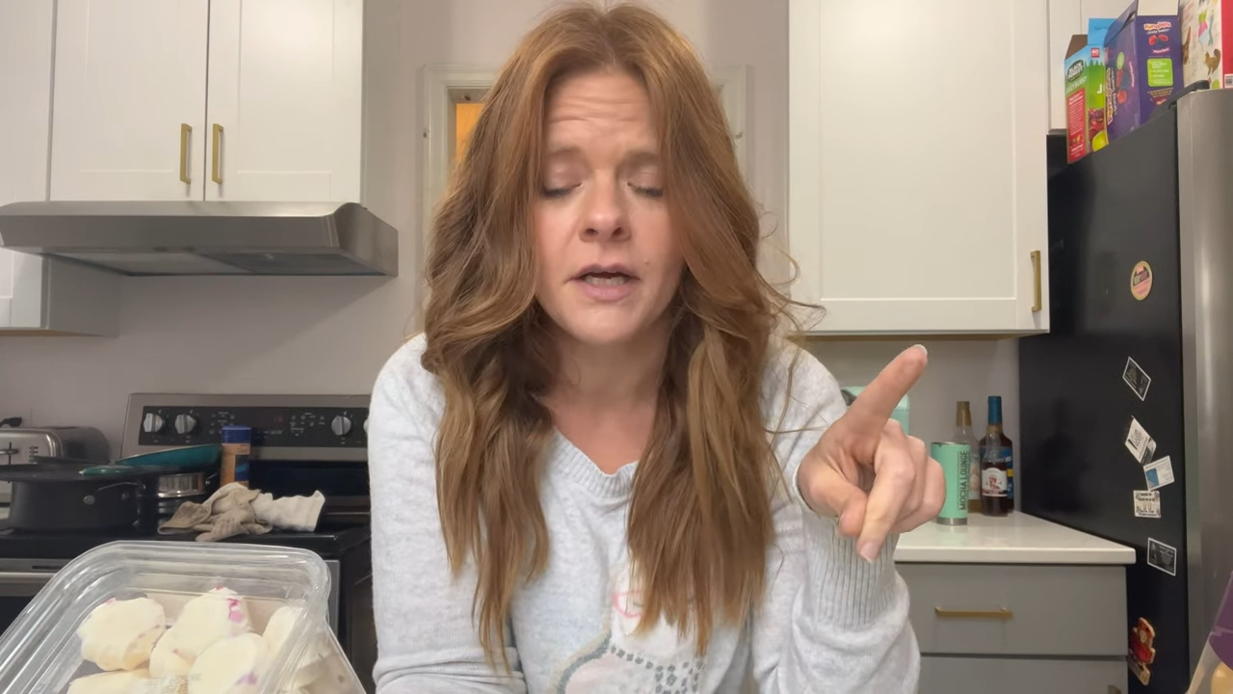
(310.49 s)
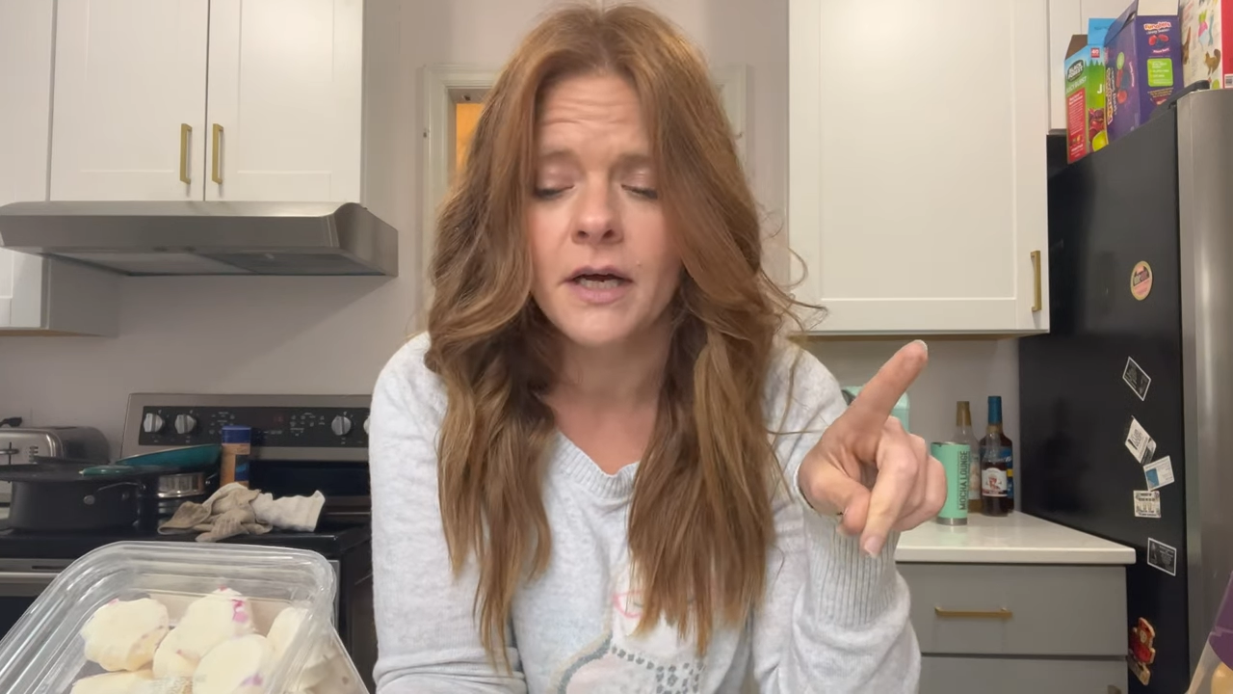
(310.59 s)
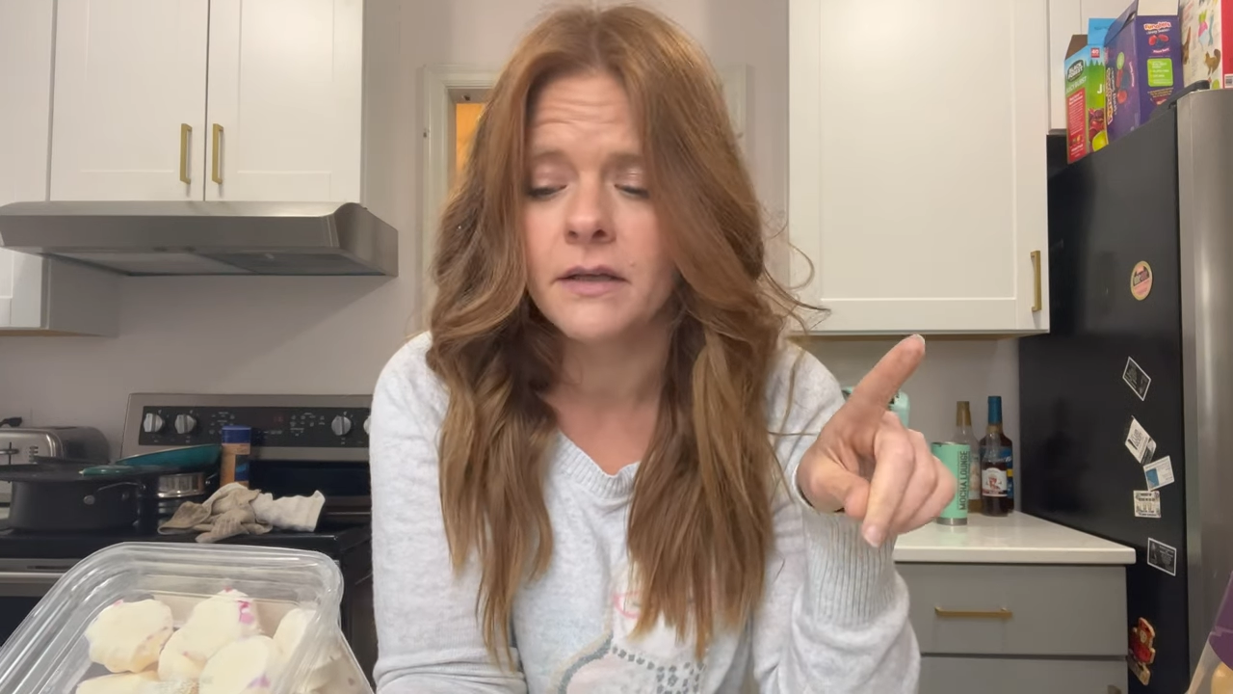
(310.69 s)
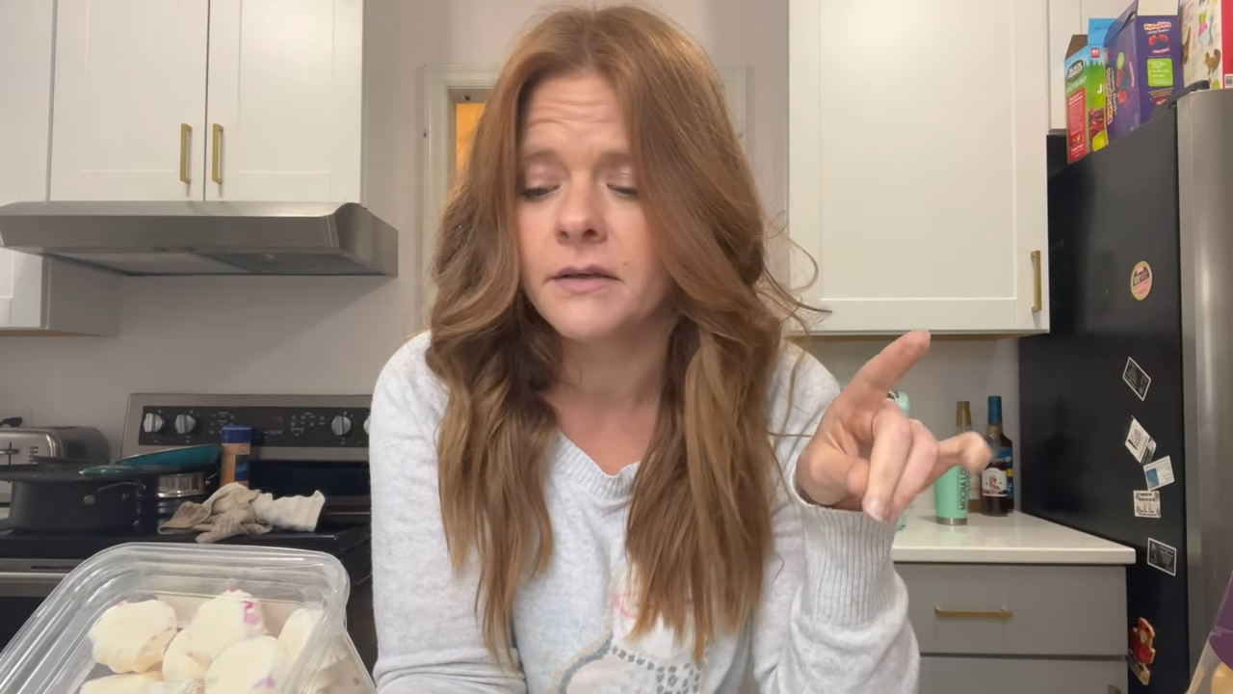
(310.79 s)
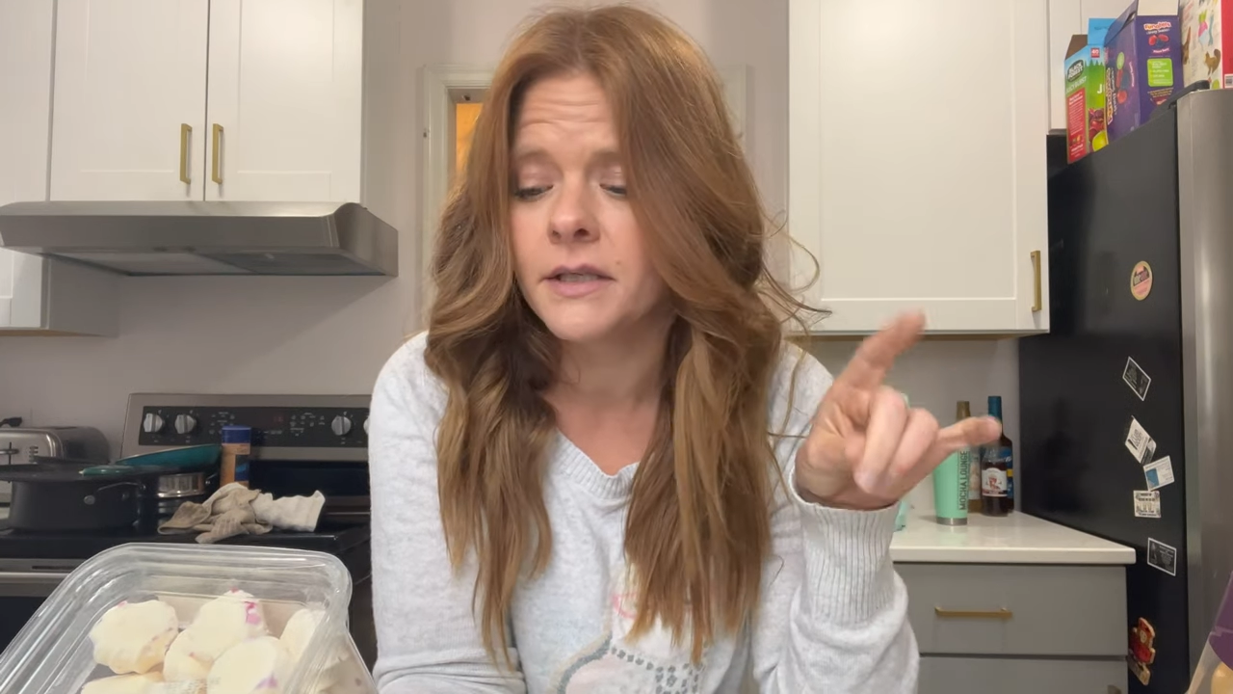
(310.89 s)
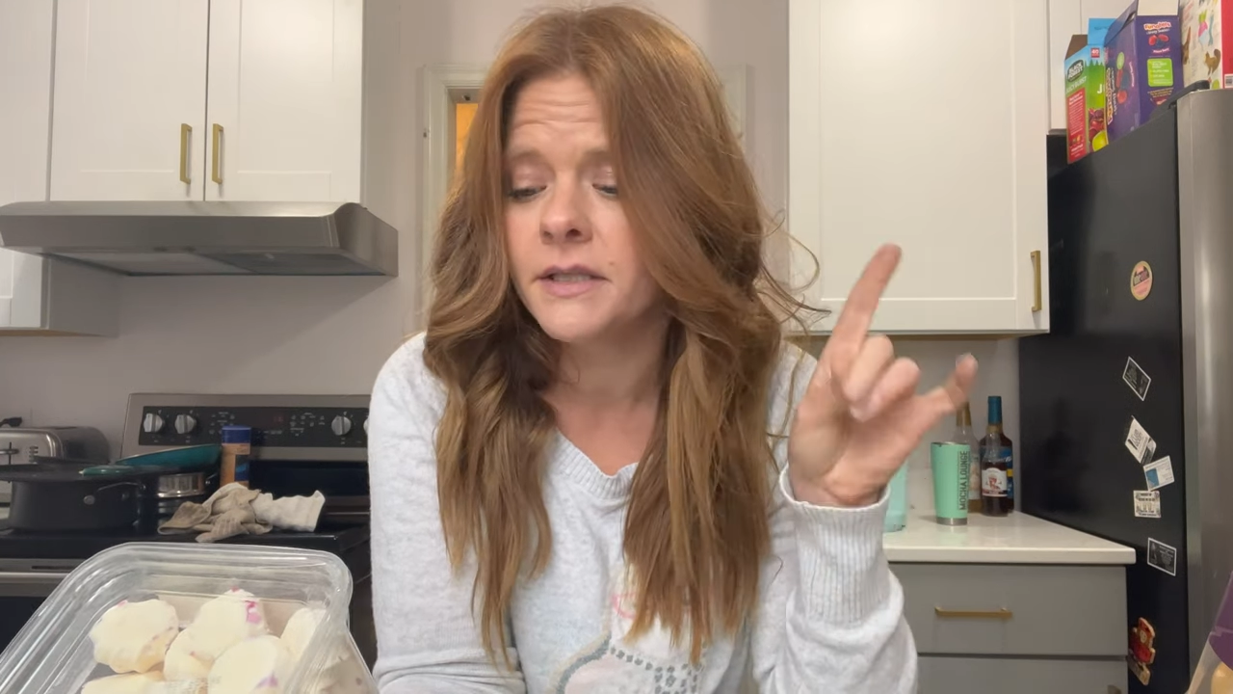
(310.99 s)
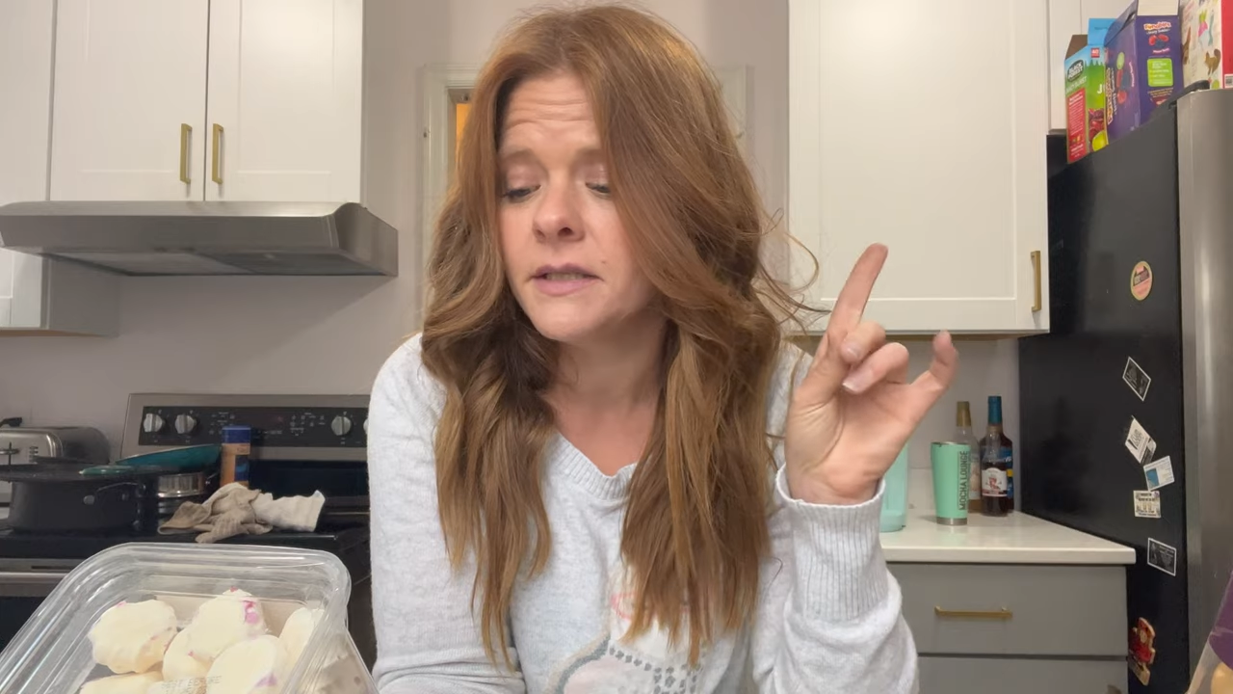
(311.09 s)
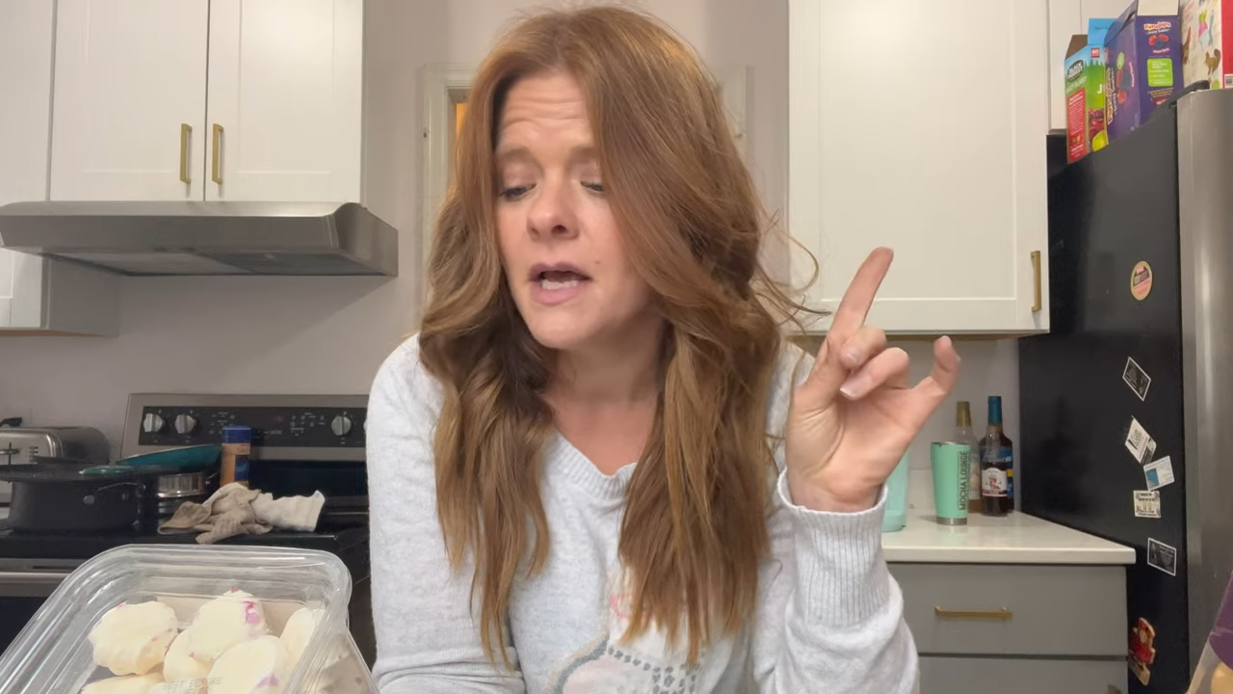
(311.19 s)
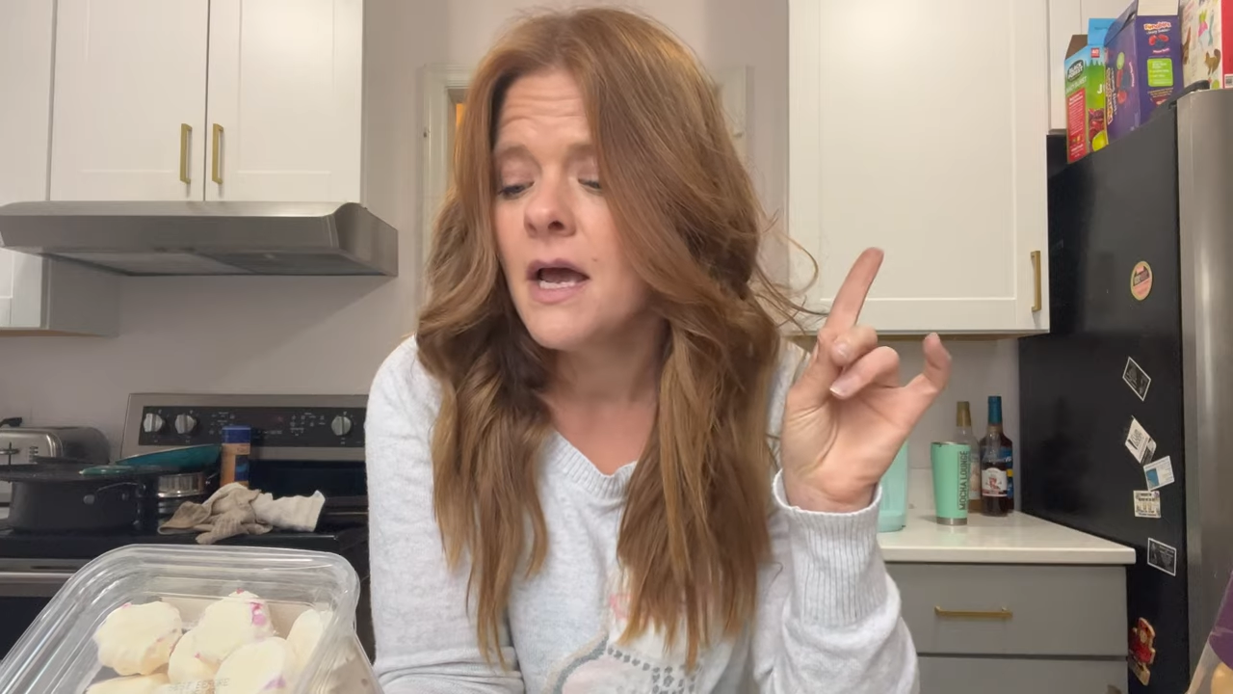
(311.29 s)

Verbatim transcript: calories.